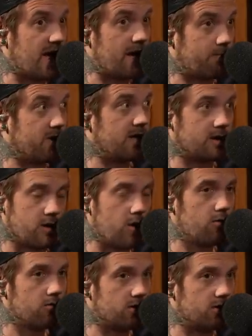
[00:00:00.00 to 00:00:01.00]
happened and
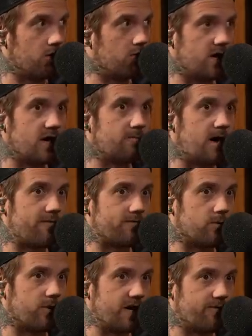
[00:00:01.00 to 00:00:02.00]
go get him off
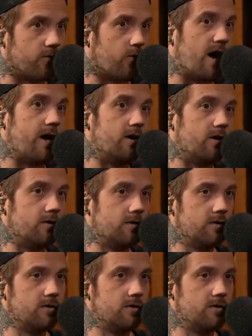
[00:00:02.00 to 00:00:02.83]
the waiver wire.